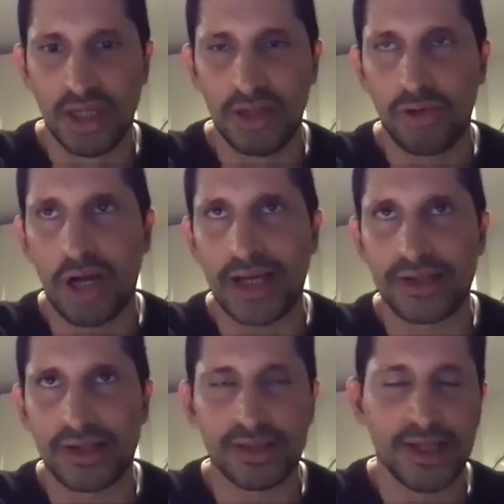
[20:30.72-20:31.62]
Well, I
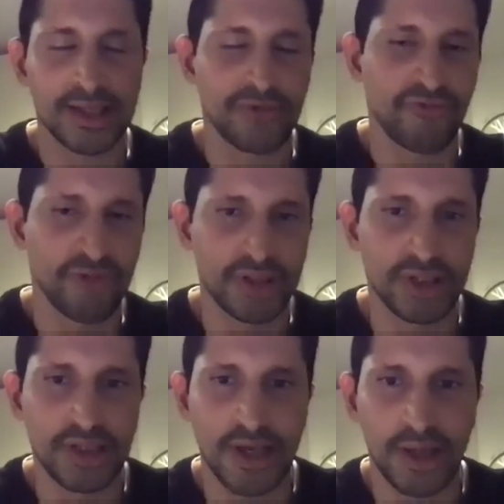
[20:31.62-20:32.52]
think that
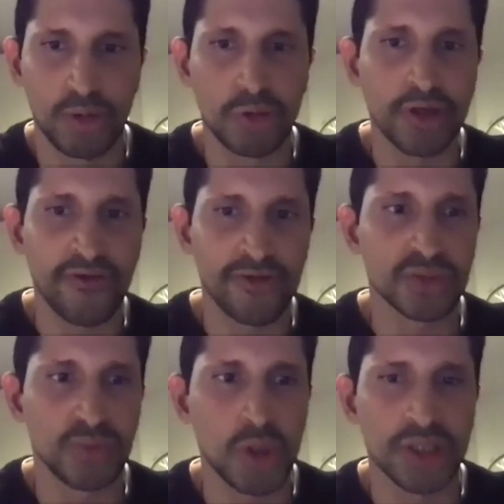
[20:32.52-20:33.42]
friendly game will give us
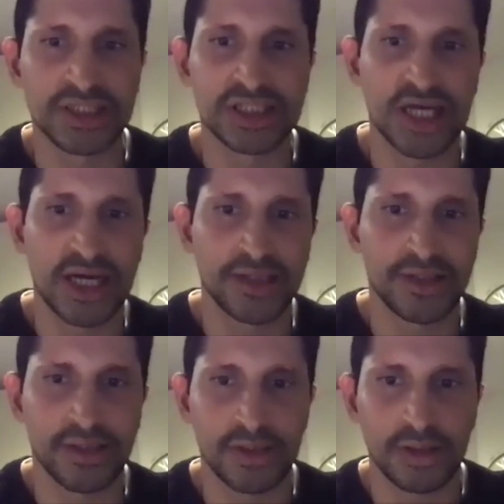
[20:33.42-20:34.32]
more insight
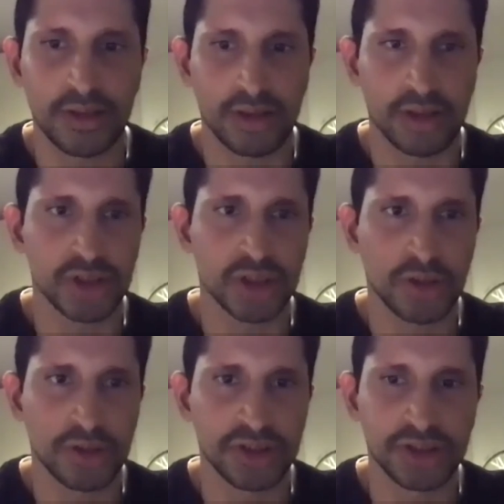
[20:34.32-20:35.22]
in
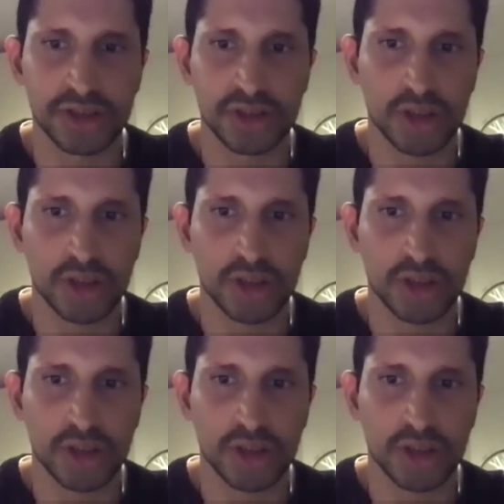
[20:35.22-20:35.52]
Skocic's